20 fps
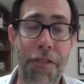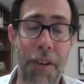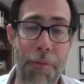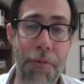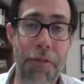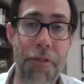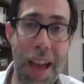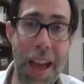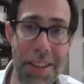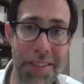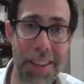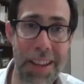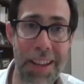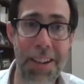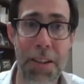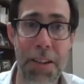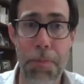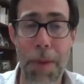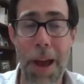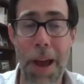
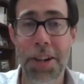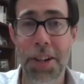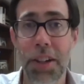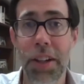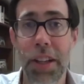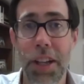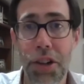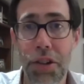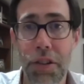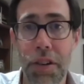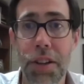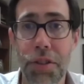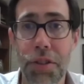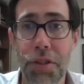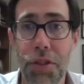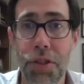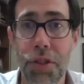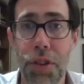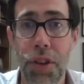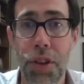vested special
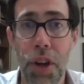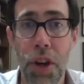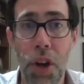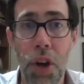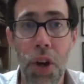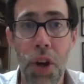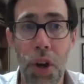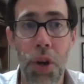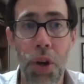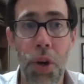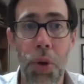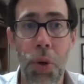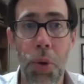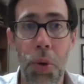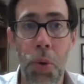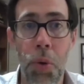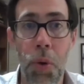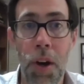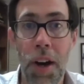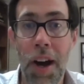interests
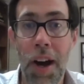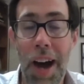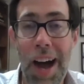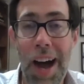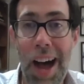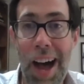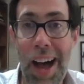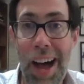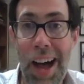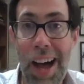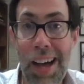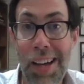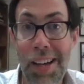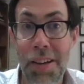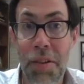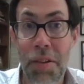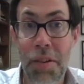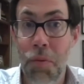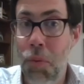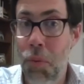who,
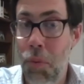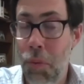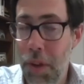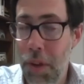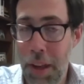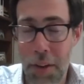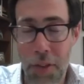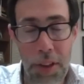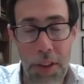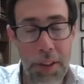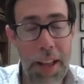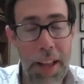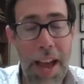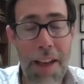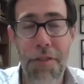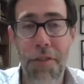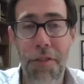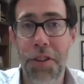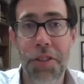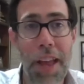in the
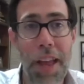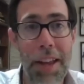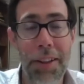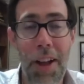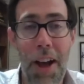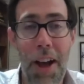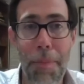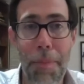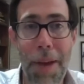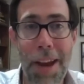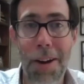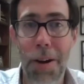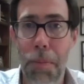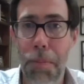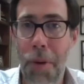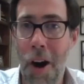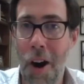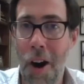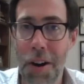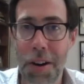life of a state lawmaker,
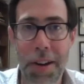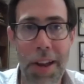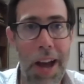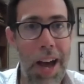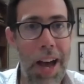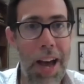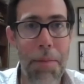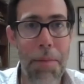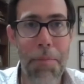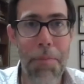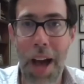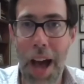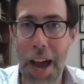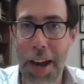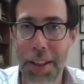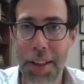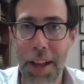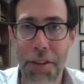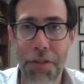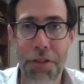part-time, not
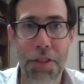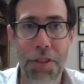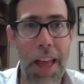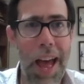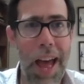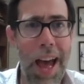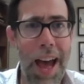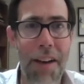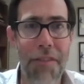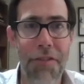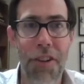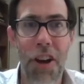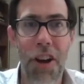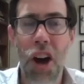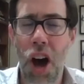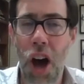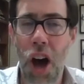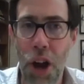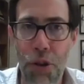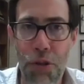enough staff,
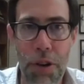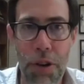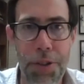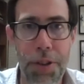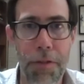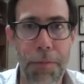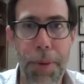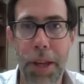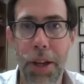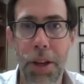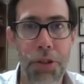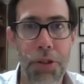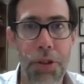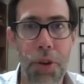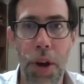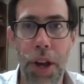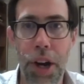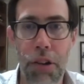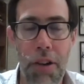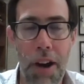hundreds of bills
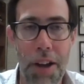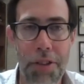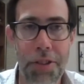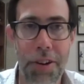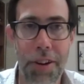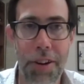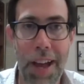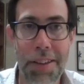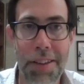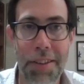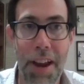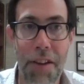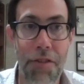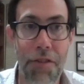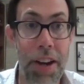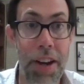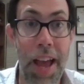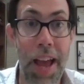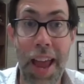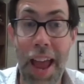going across your desk
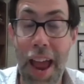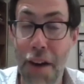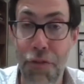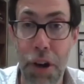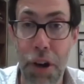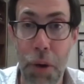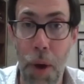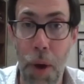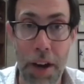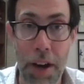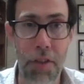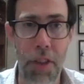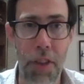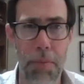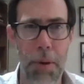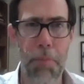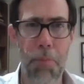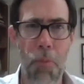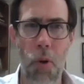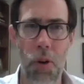every day, every one of them
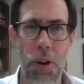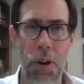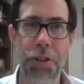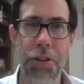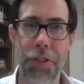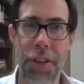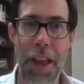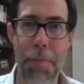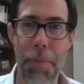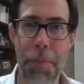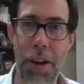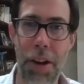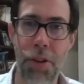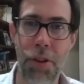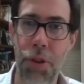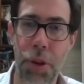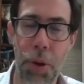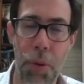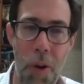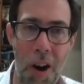a moral statement on
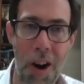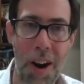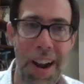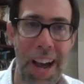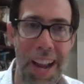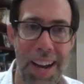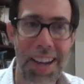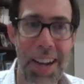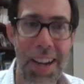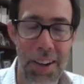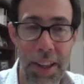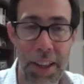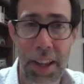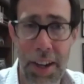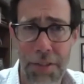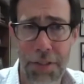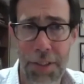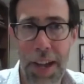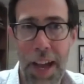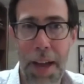who you are, not nearly
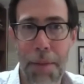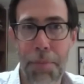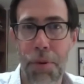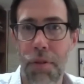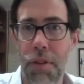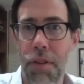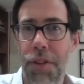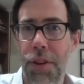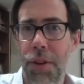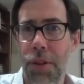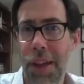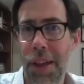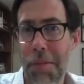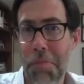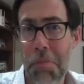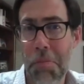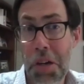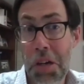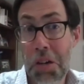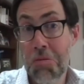enough time to review them.
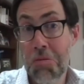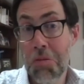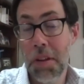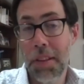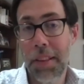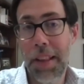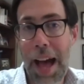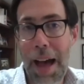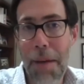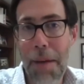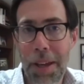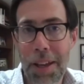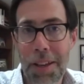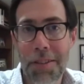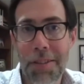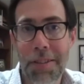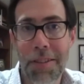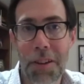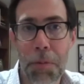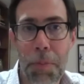
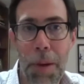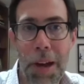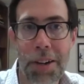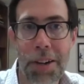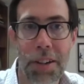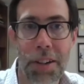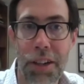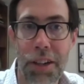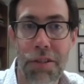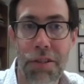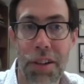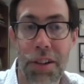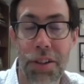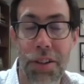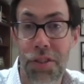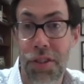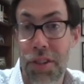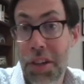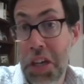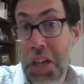Lobbyists and special
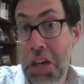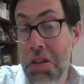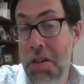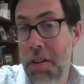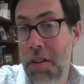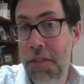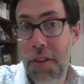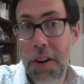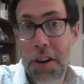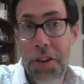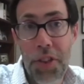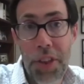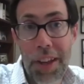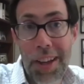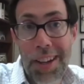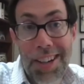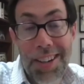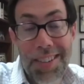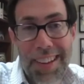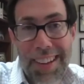interests, first
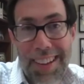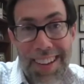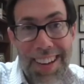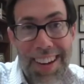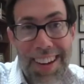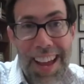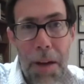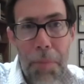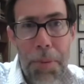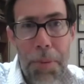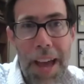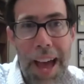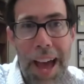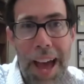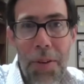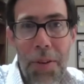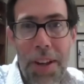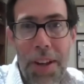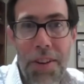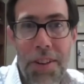thing, just can help you
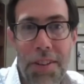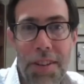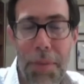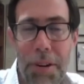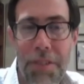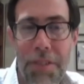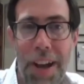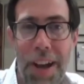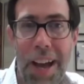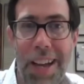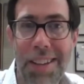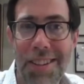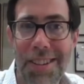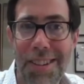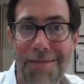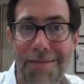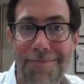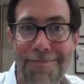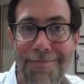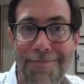out, give you some
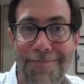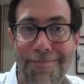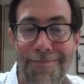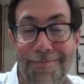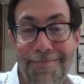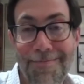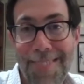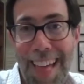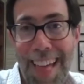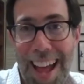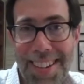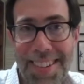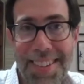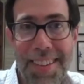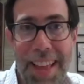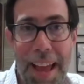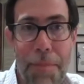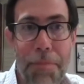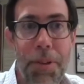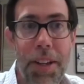advice. That's
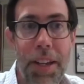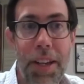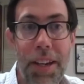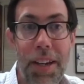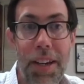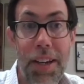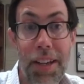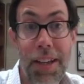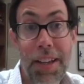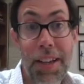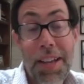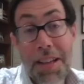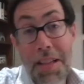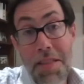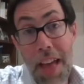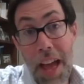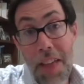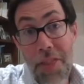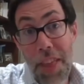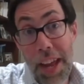tempting.
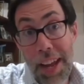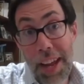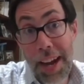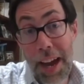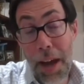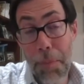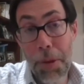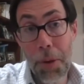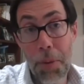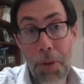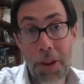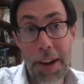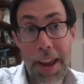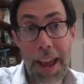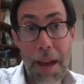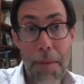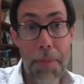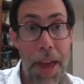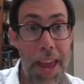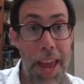Then they can help you with your
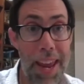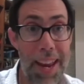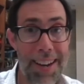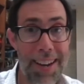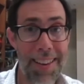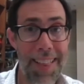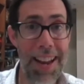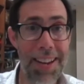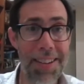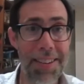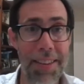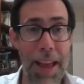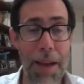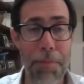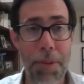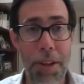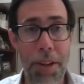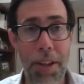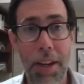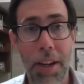campaign. That's
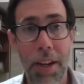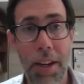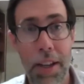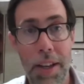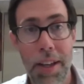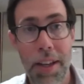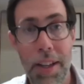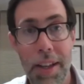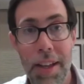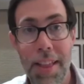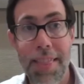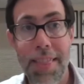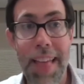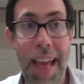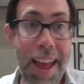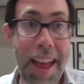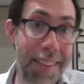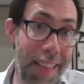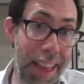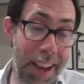tempting.
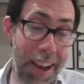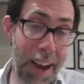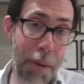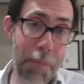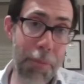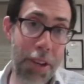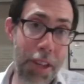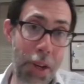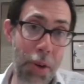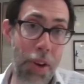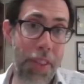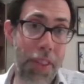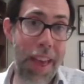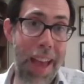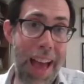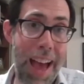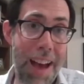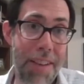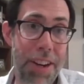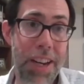Then they come to you and they
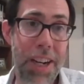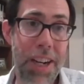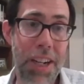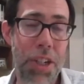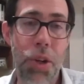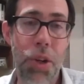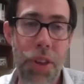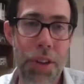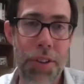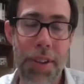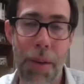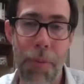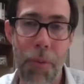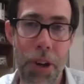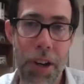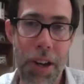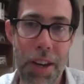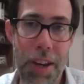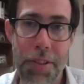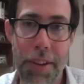have an issue that
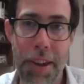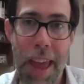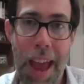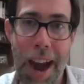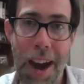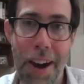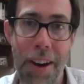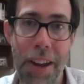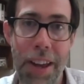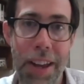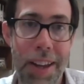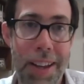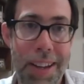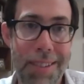someone needs to carry.